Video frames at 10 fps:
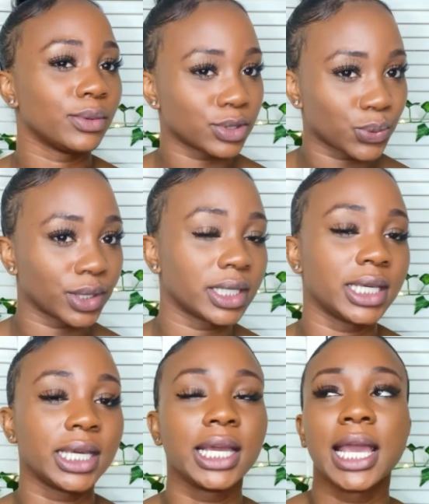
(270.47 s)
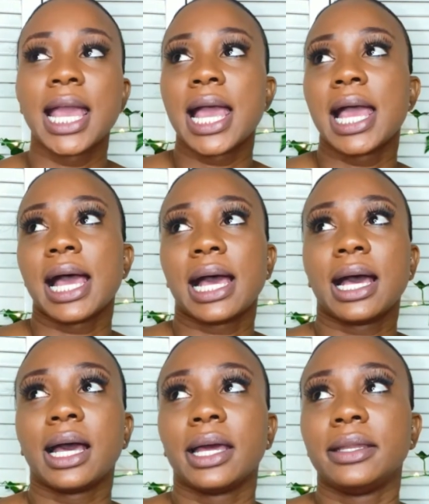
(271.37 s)
working.
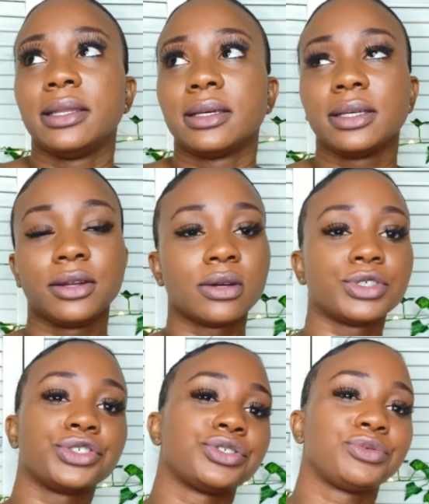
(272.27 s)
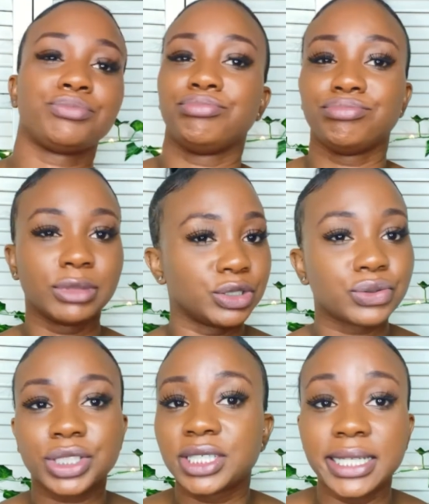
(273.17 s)
And, you know, it
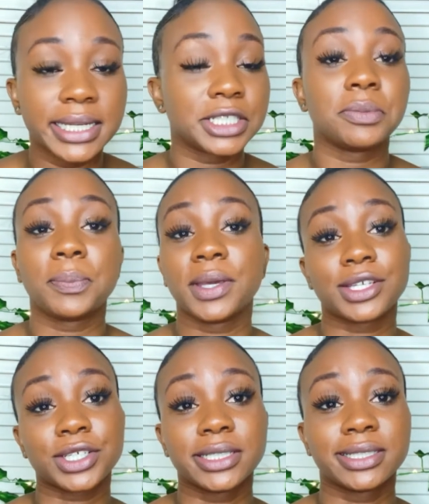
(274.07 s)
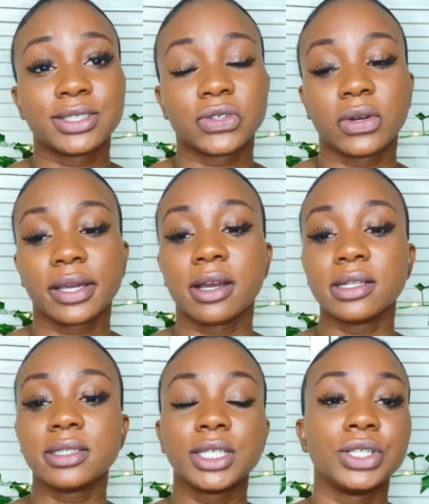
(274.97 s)
just needed to be patient. So I
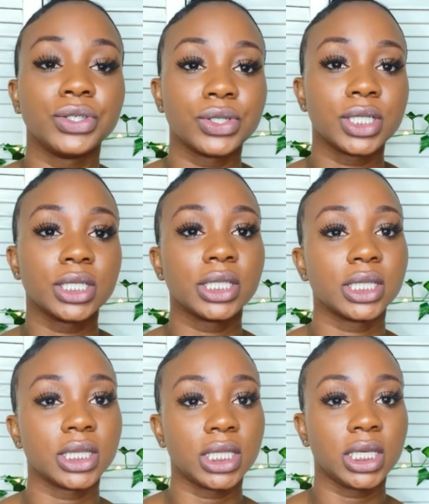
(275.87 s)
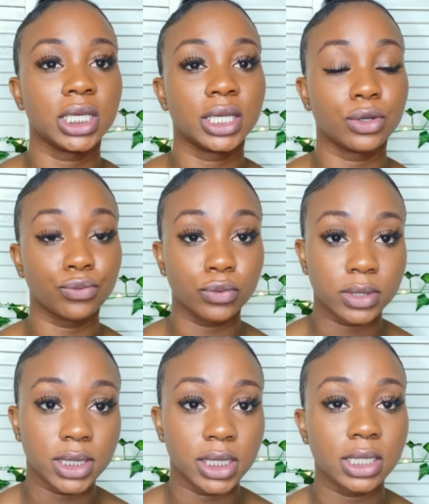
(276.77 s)
continued the
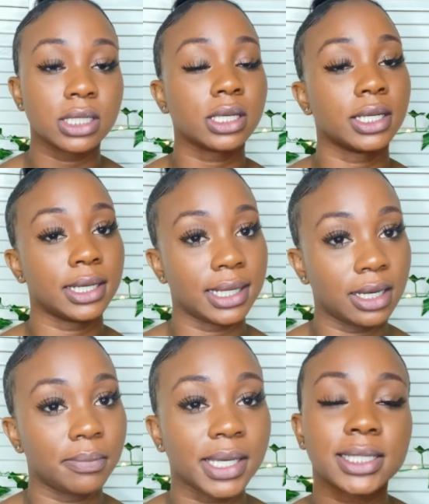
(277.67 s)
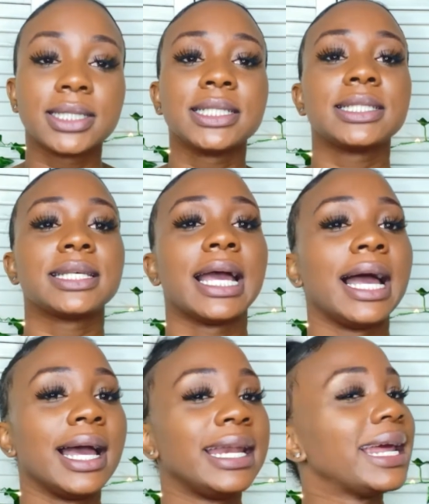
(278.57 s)
routine on a nightly basis,
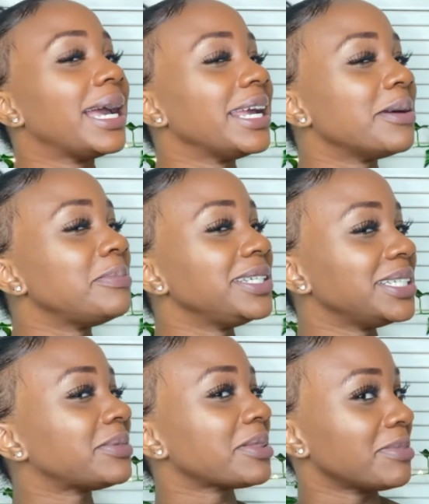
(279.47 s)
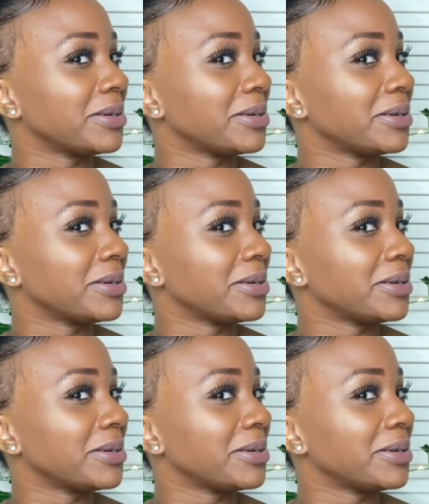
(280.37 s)
and I am pleased with my